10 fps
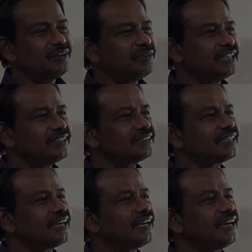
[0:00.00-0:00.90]
whereas
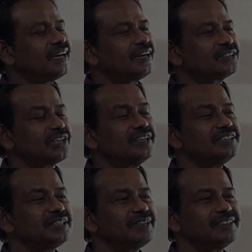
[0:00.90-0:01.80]

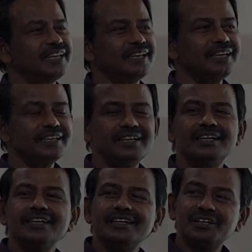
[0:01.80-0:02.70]
Schrodinger will say
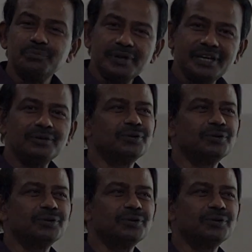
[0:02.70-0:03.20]
it may be